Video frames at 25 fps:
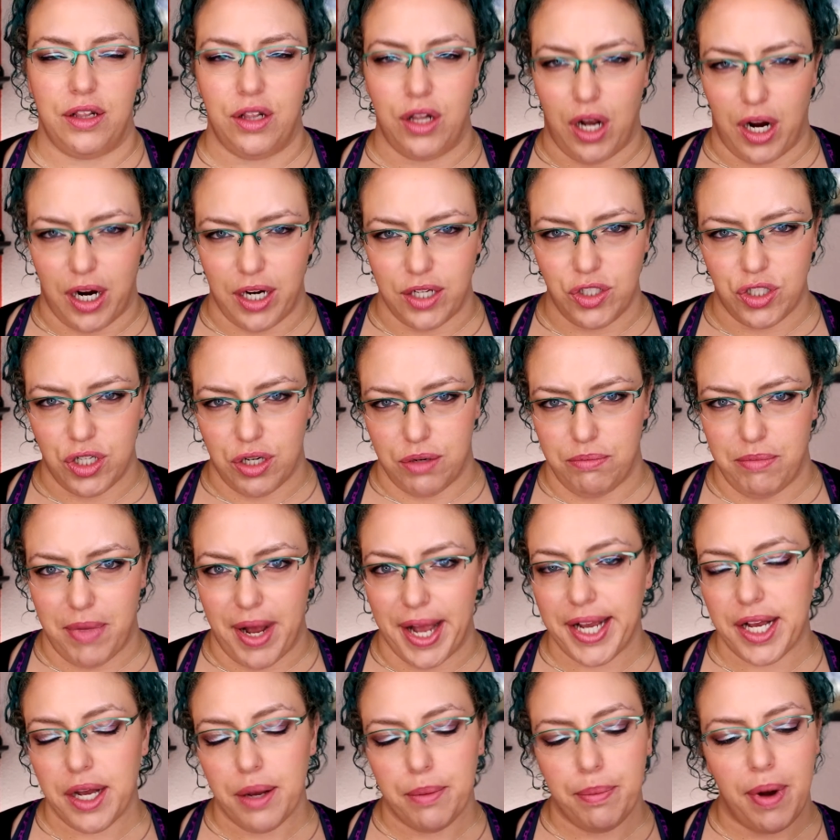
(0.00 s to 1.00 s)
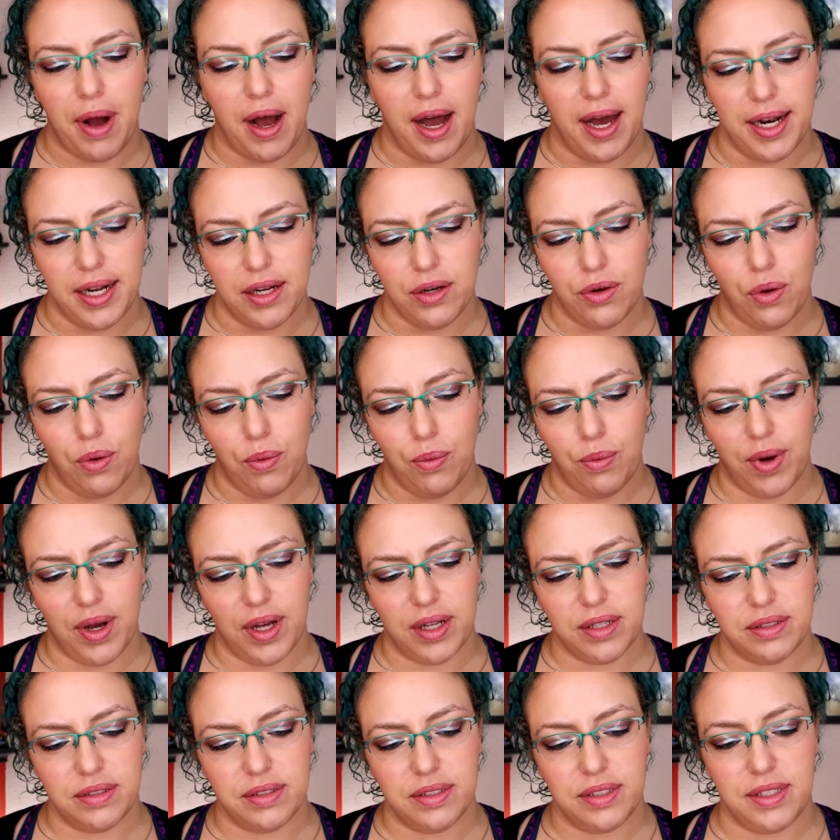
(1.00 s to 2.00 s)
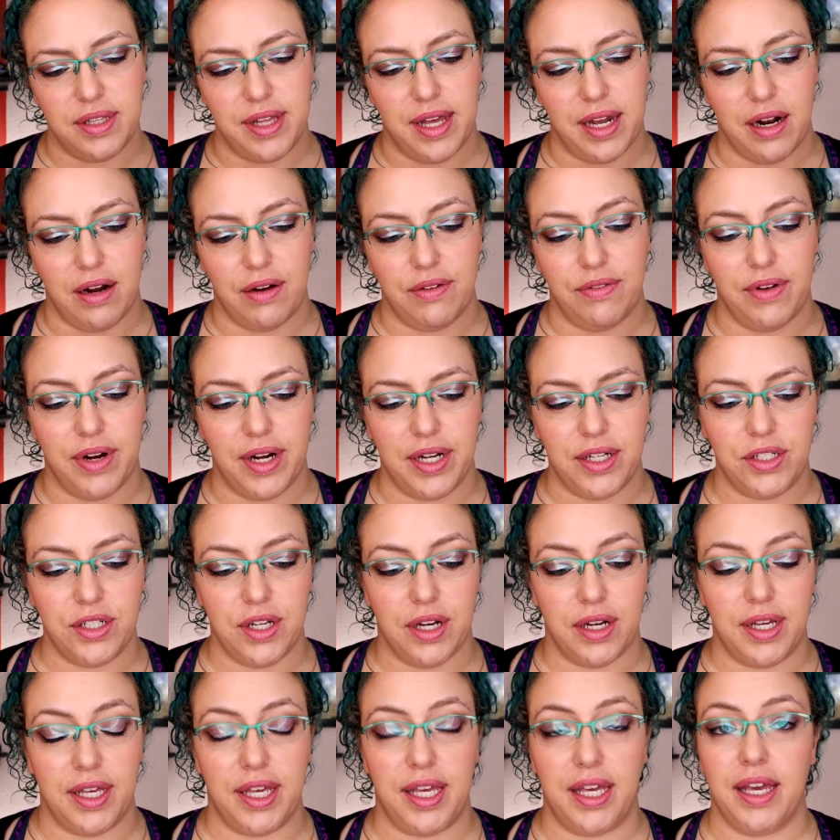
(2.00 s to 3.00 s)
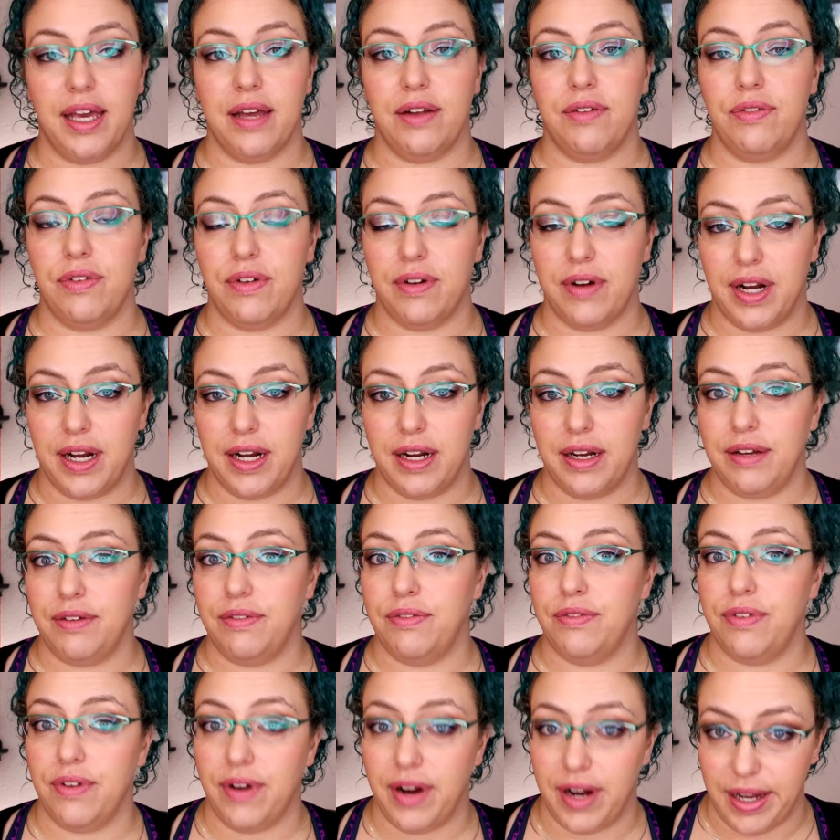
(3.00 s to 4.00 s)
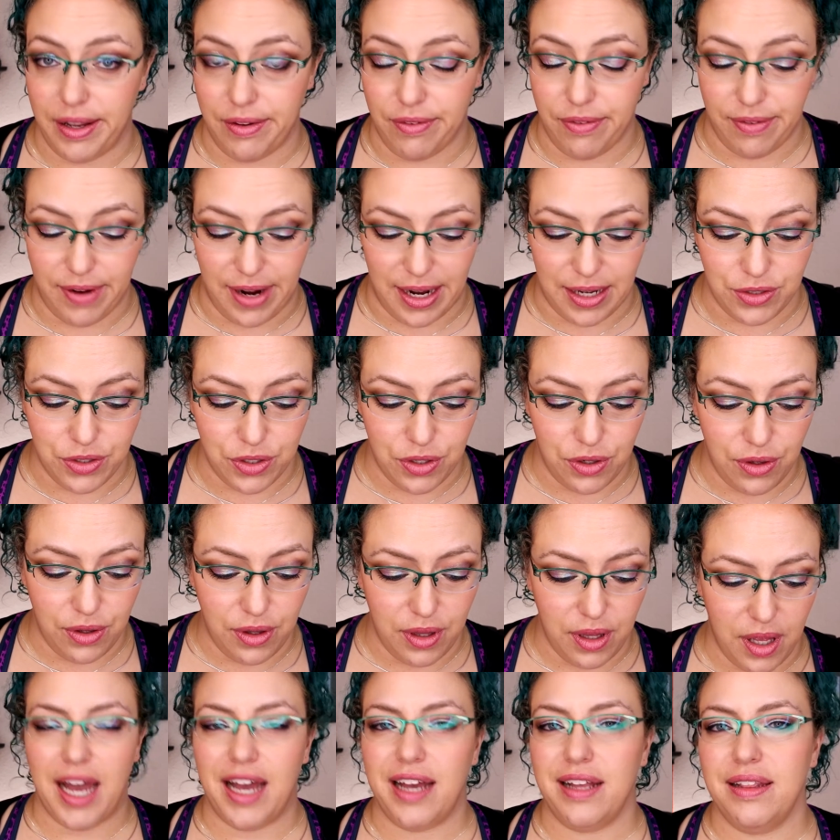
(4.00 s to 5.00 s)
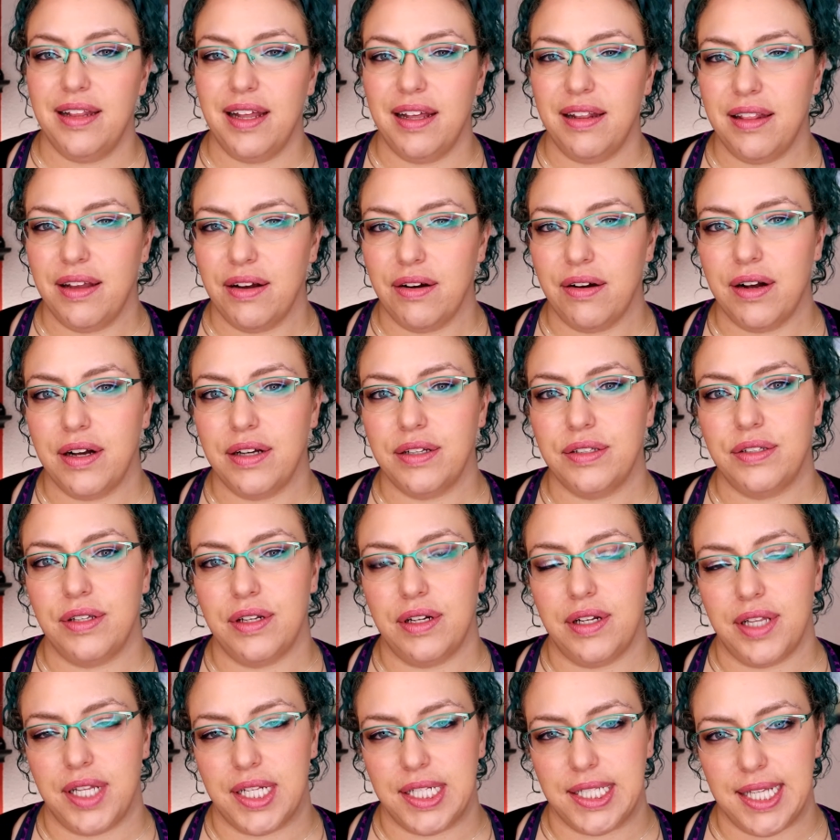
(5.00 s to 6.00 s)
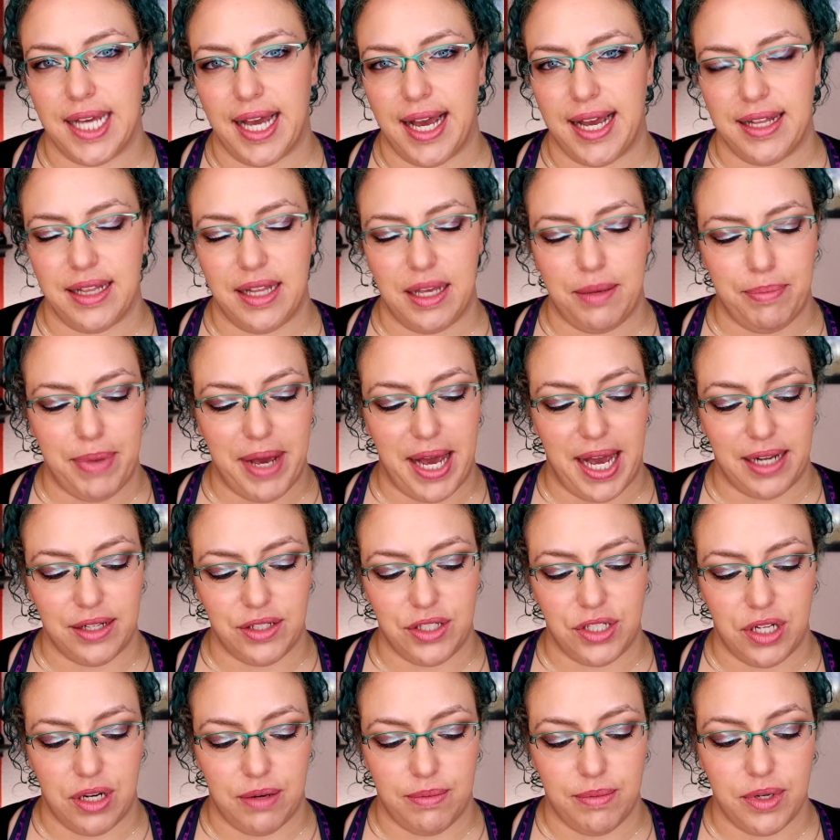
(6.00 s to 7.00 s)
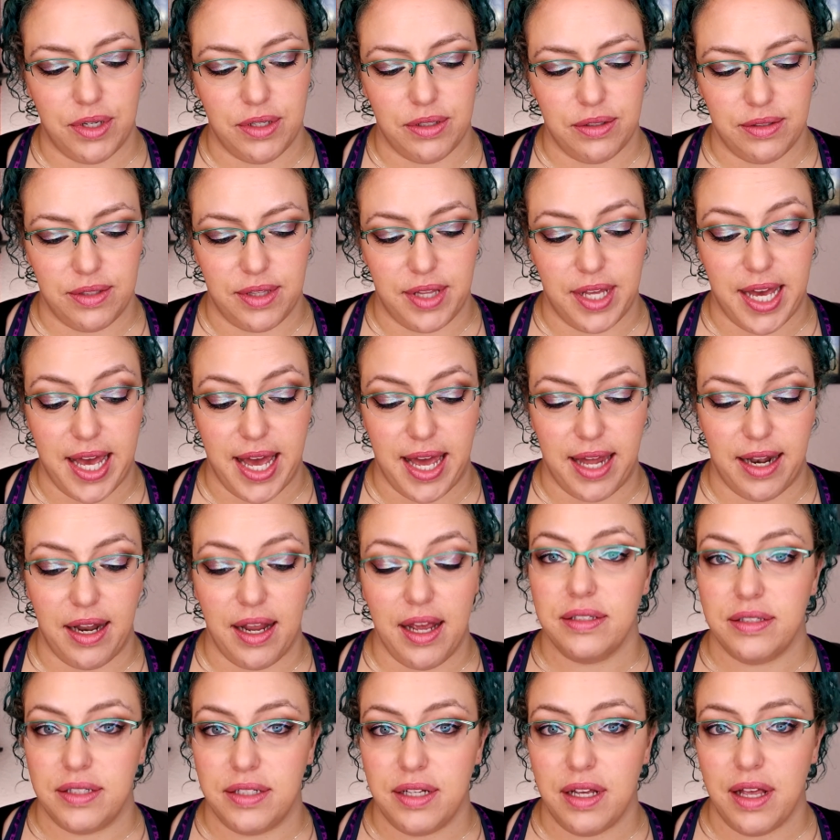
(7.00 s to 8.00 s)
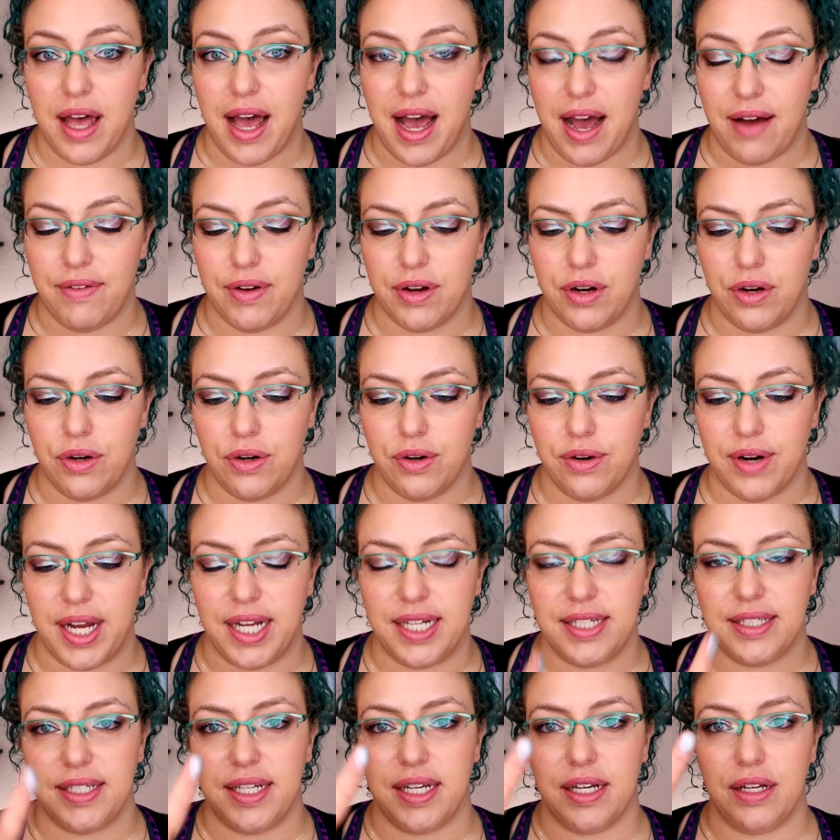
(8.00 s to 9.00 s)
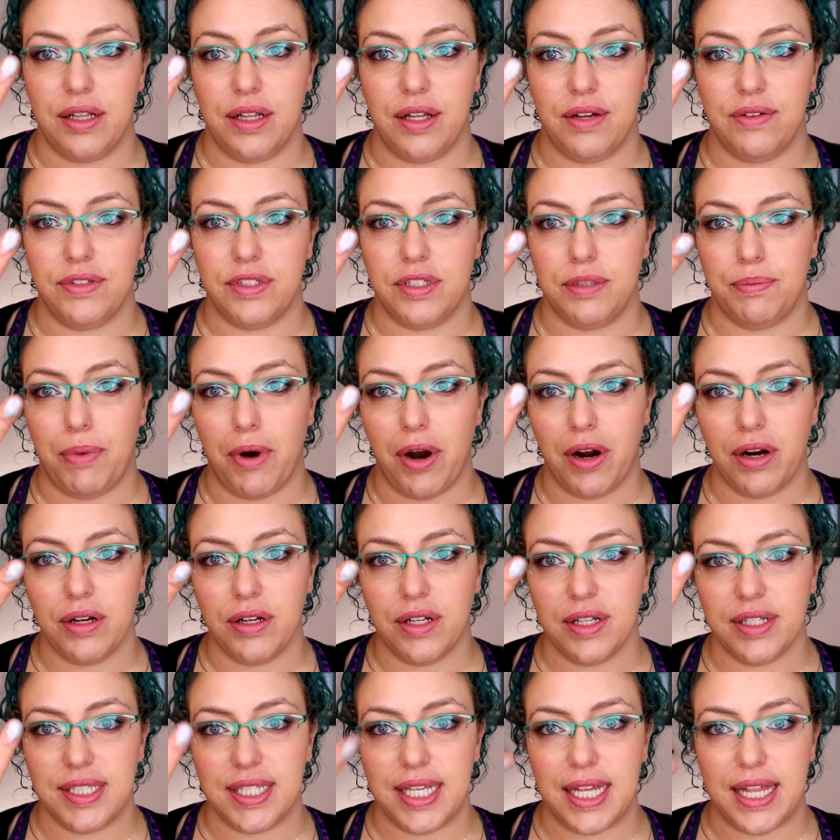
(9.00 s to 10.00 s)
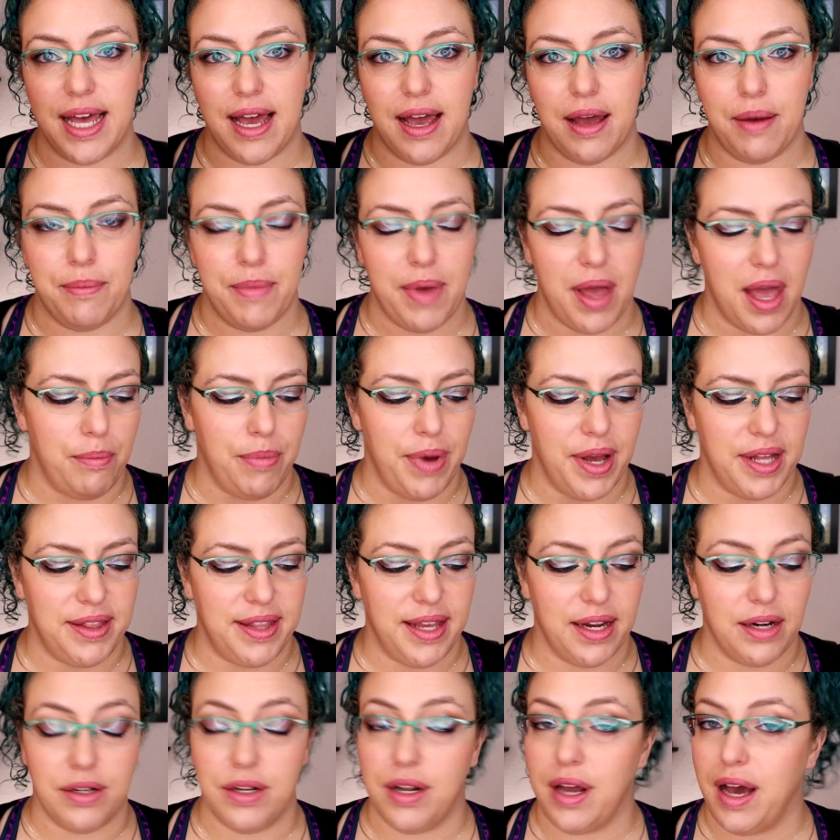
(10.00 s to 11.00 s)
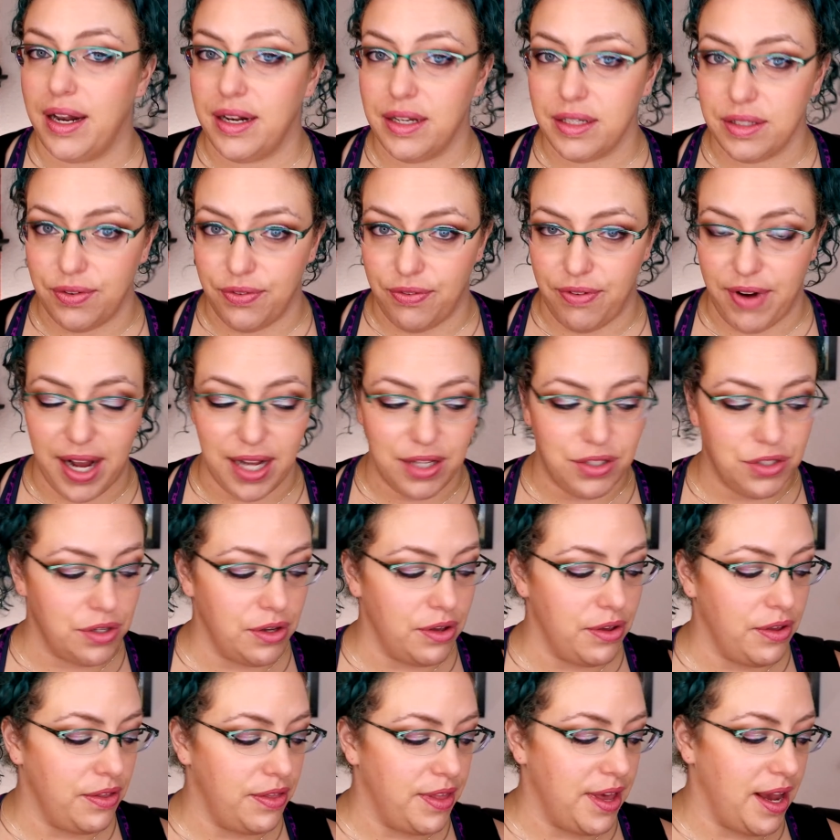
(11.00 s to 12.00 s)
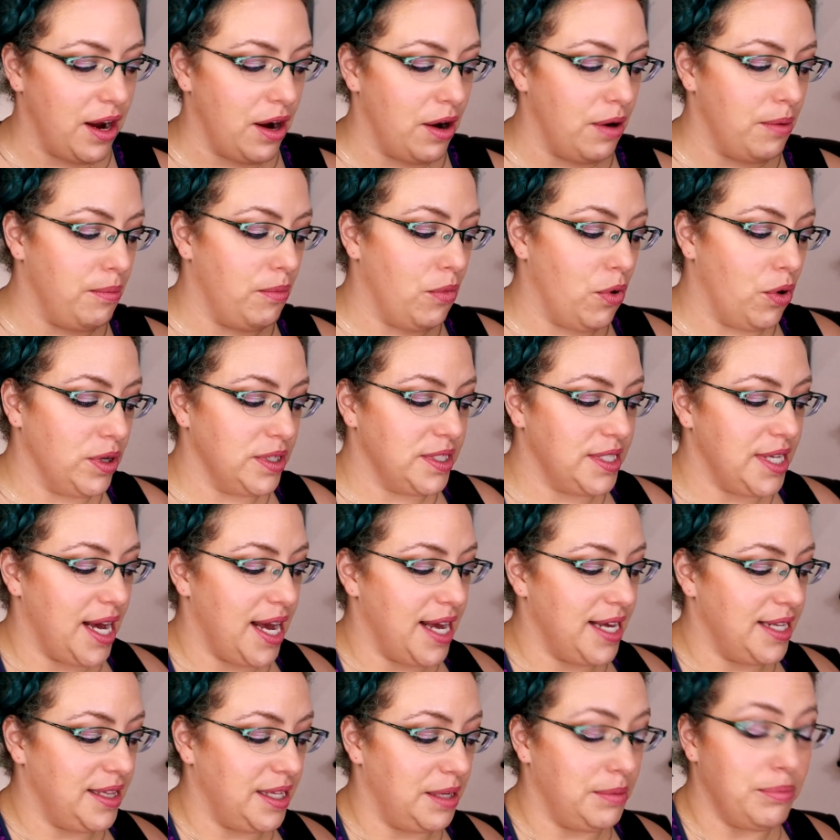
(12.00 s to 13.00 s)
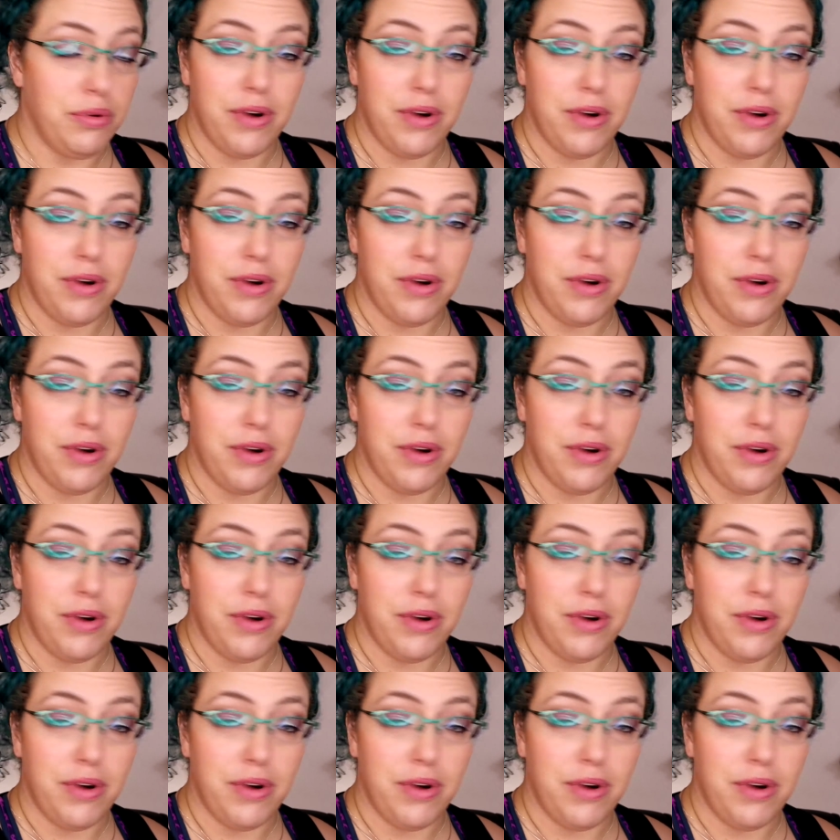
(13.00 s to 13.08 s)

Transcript: larger microparticle ones that are very chunky and very, very fragile. And then there are sort of the tightly packed shimmers that still have a great deal of sparkle to them, but they're not as fragile. They are more tightly